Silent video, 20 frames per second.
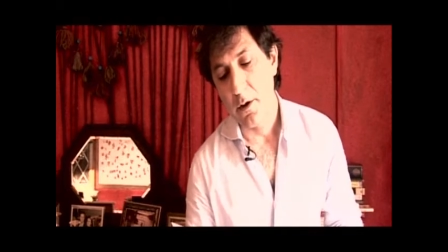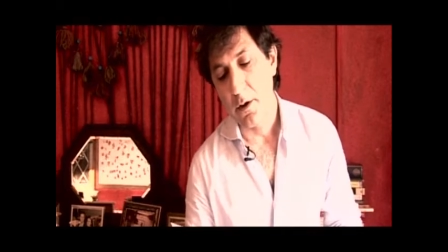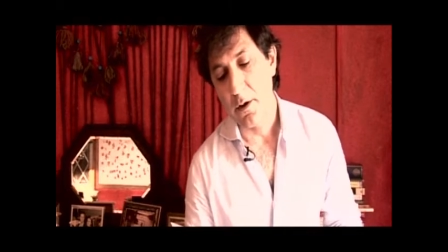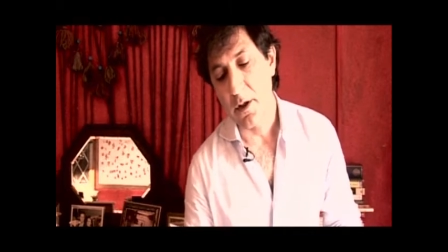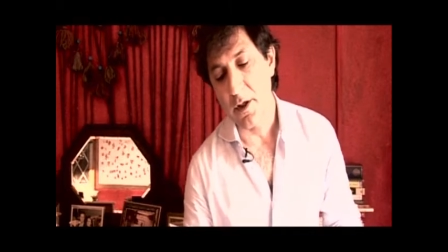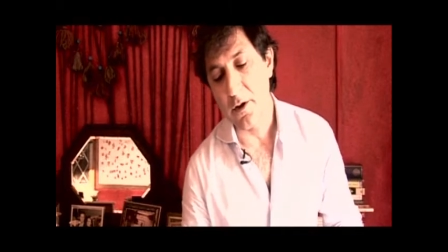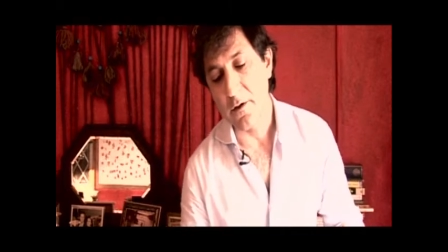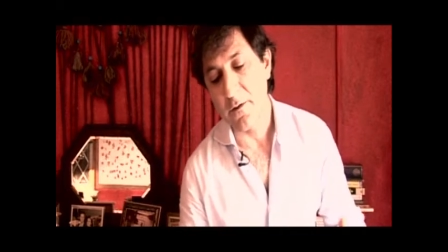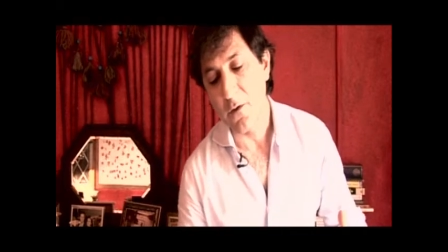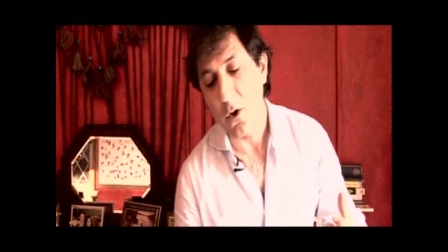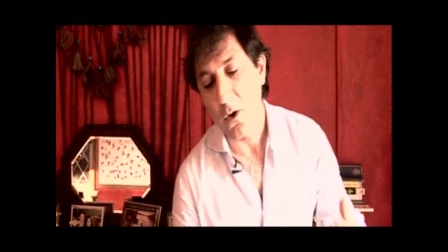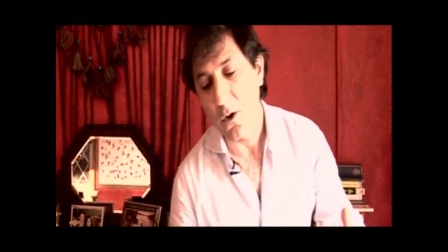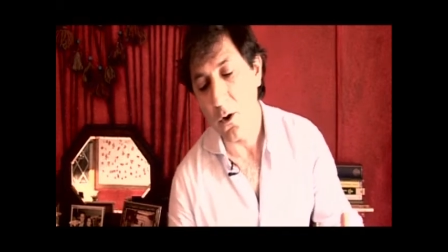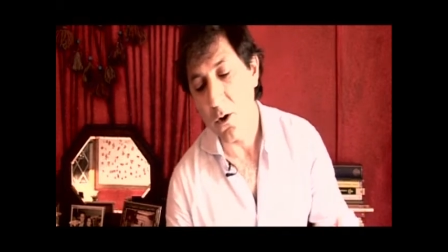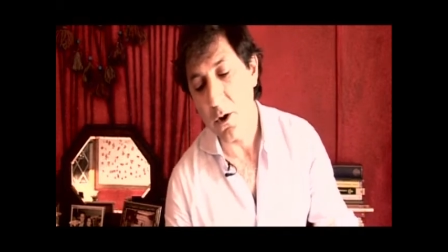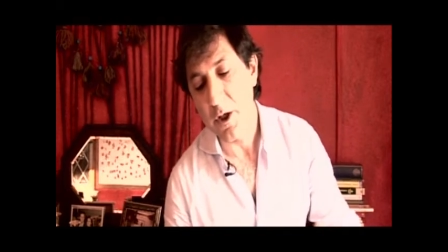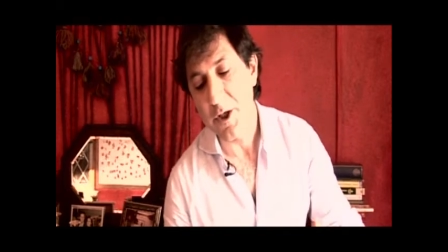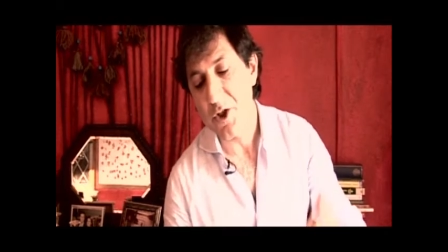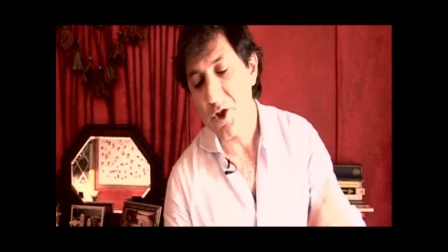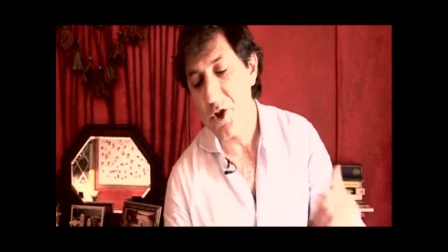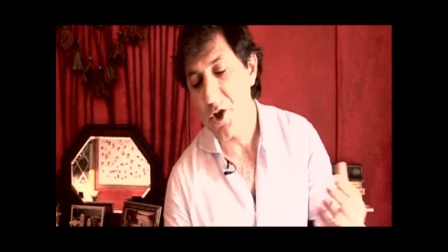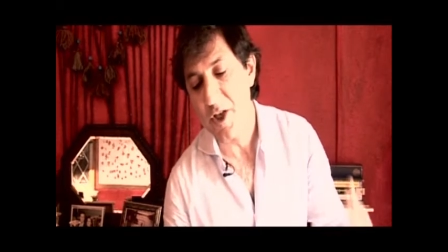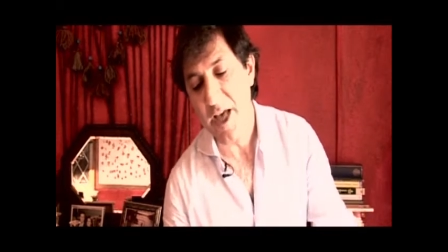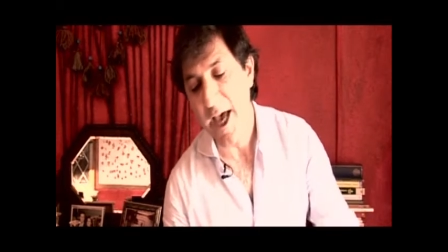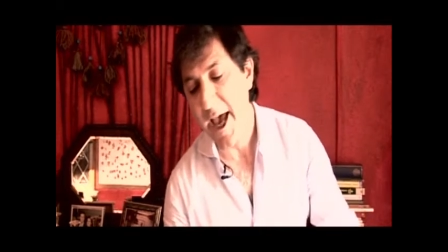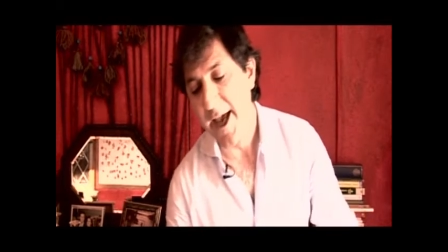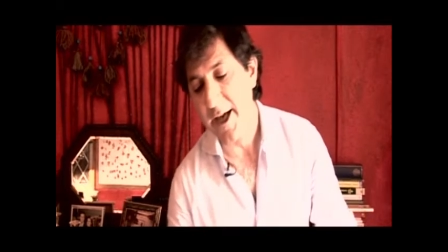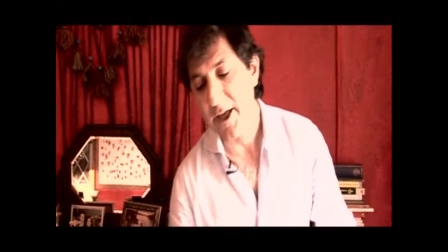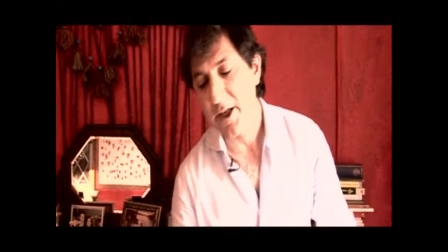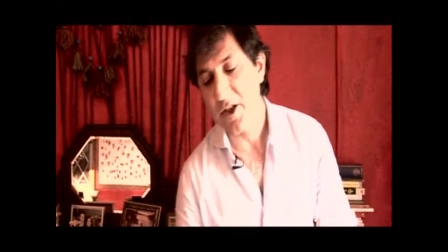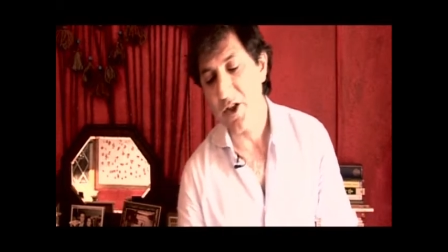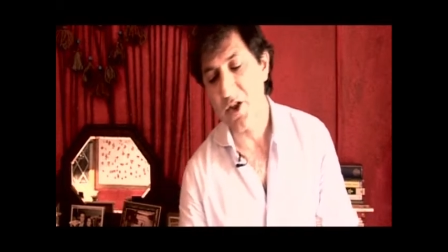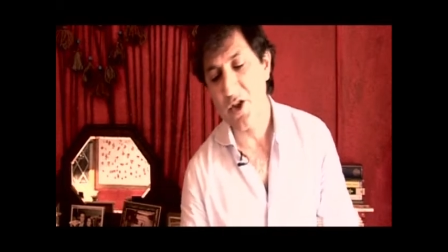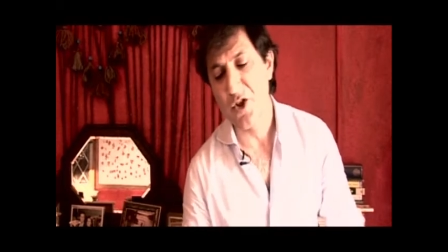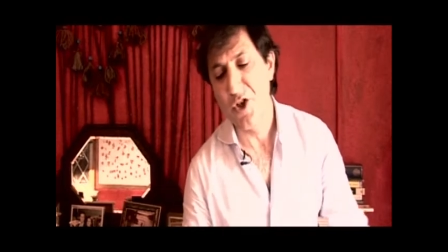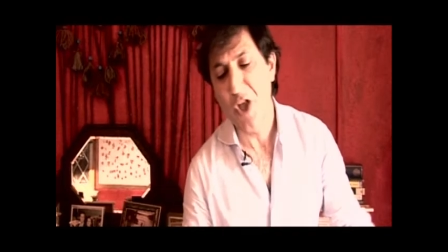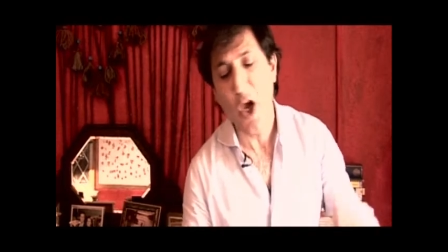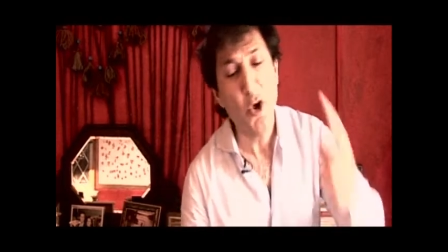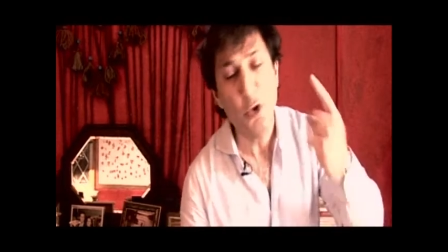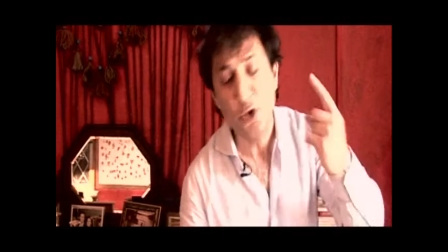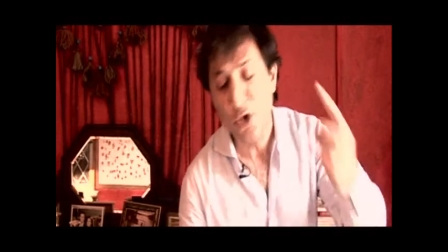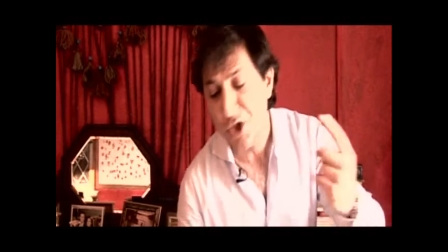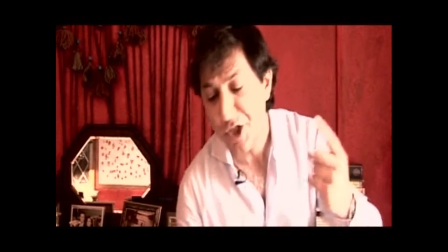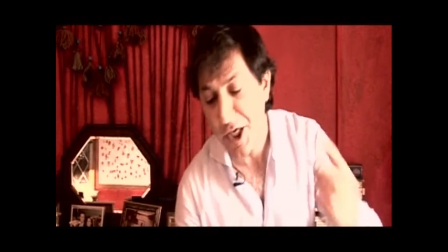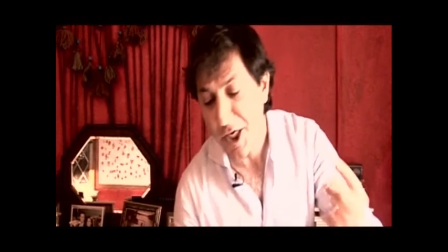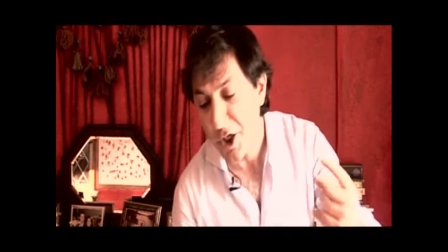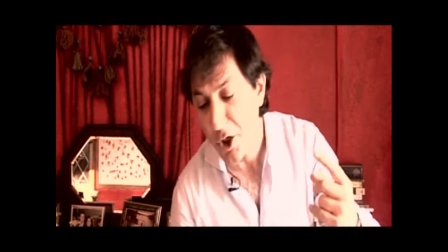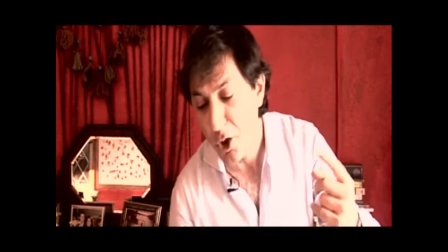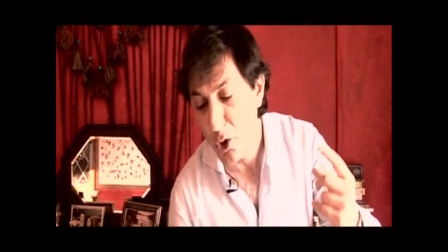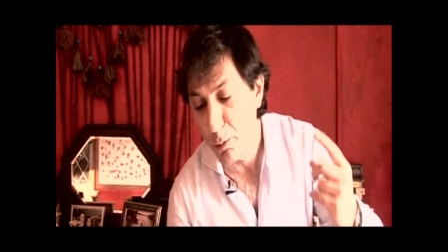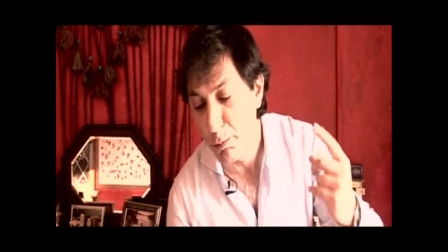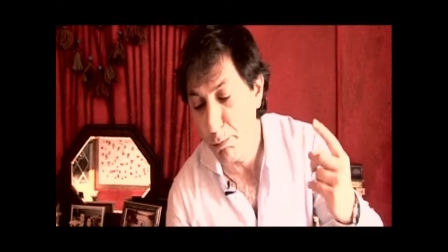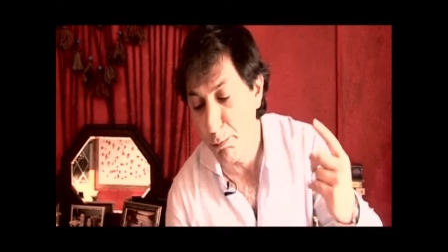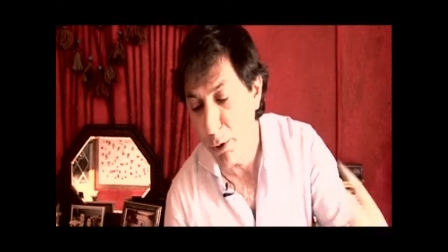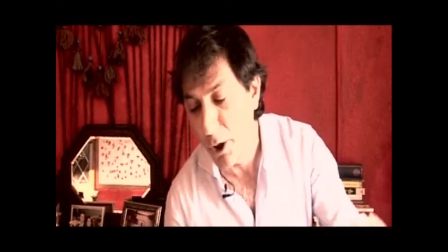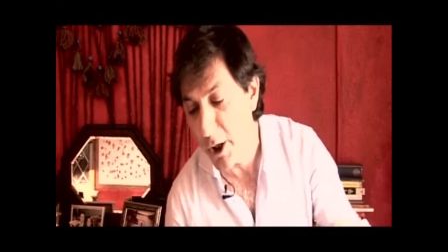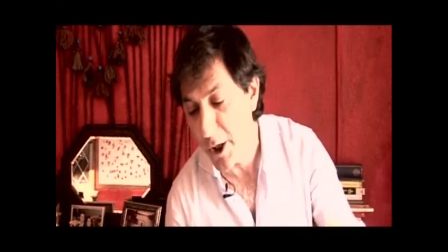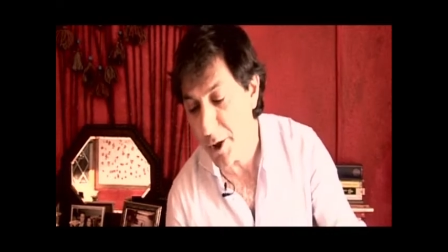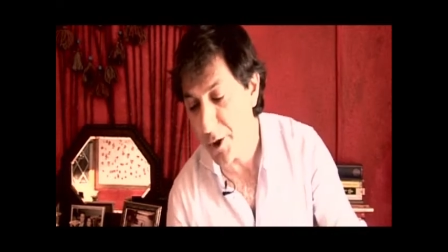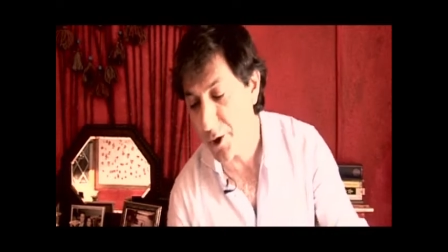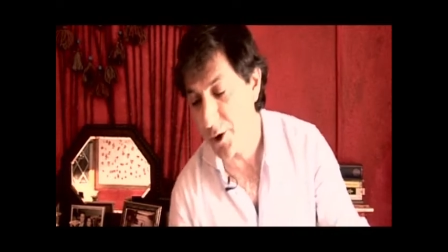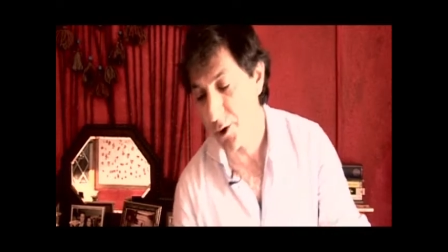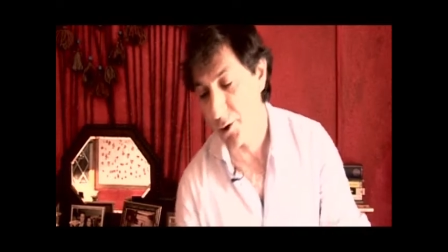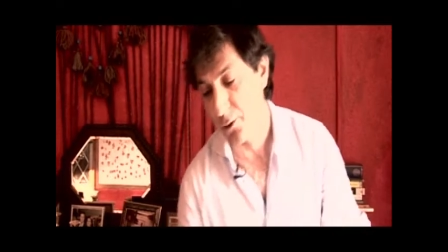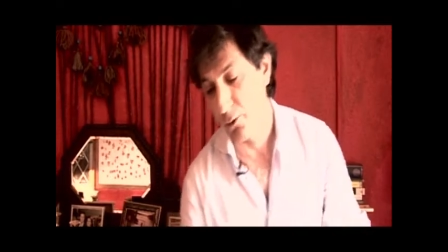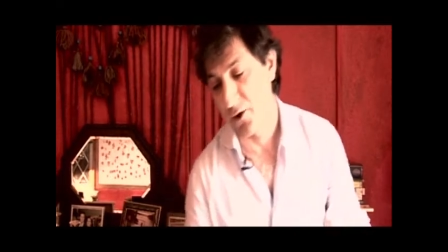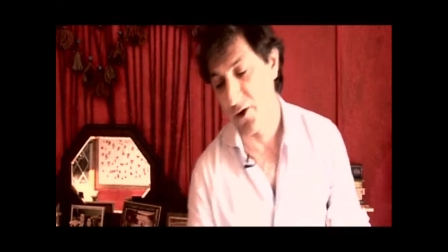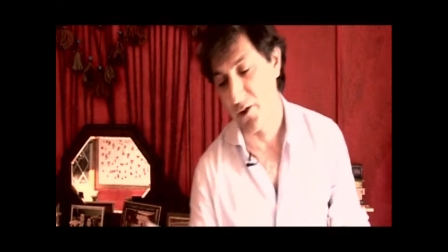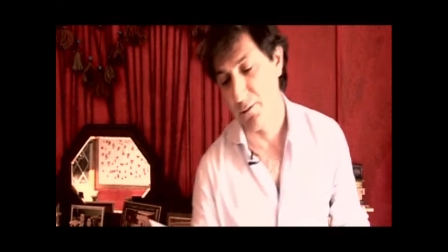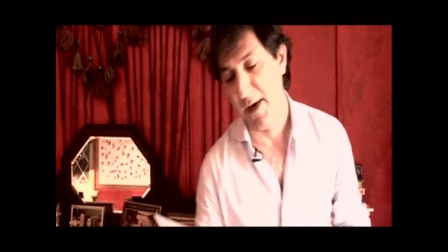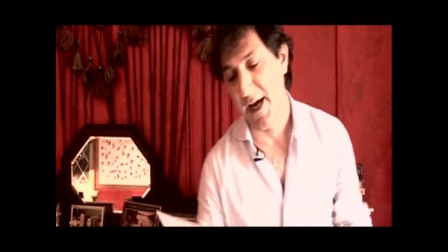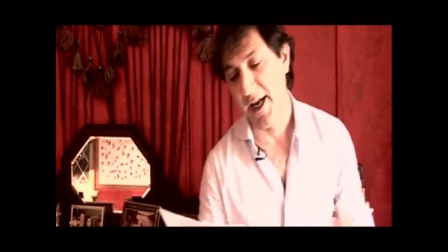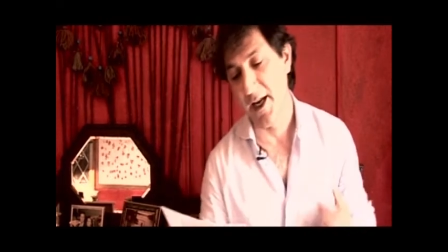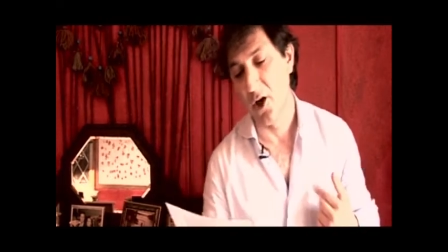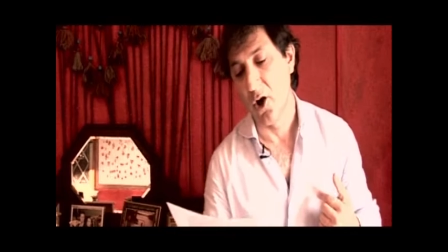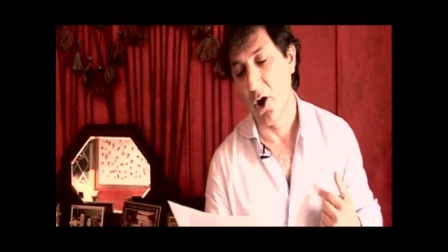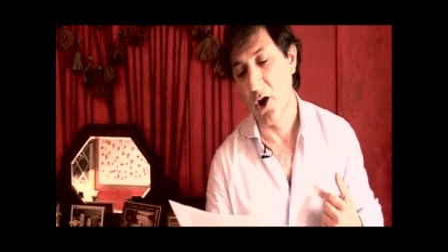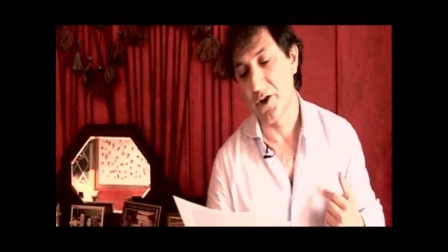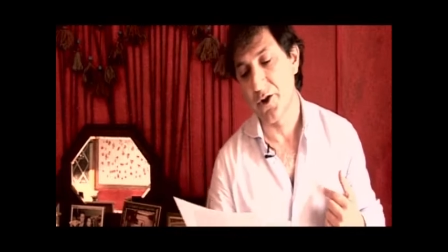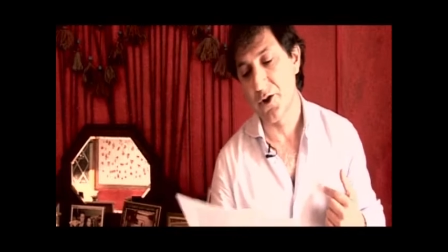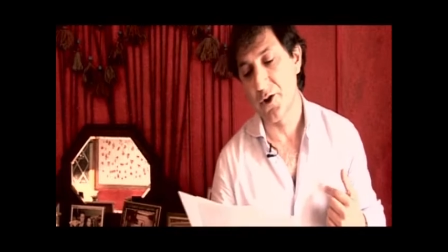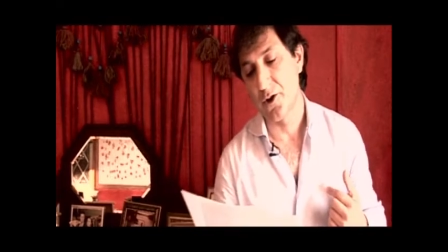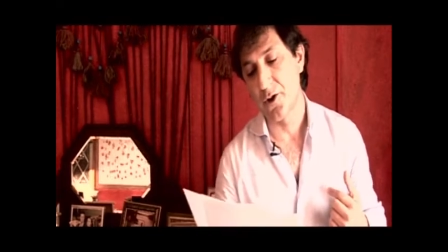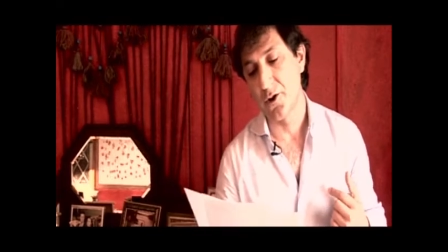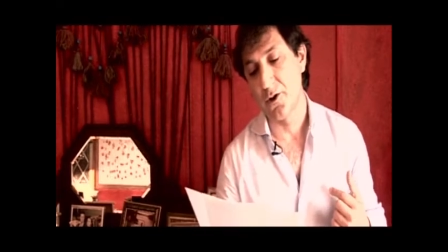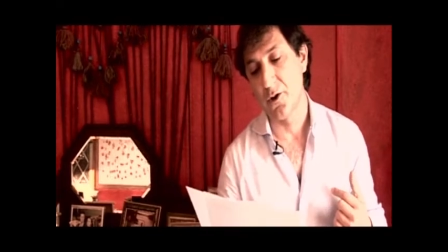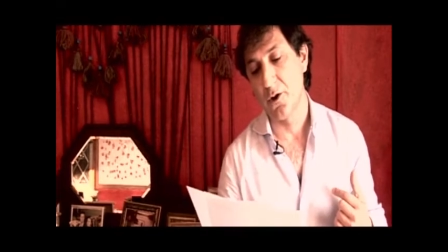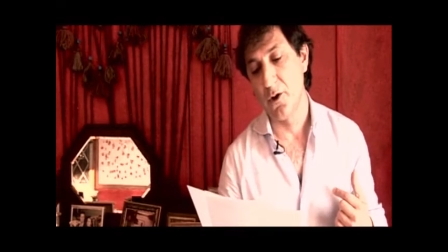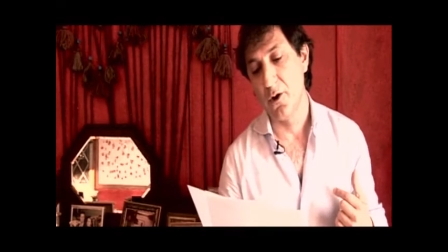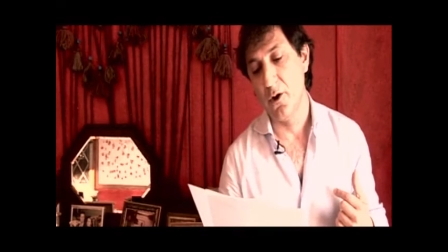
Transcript: That of all its tanks, no single bullet was my lot.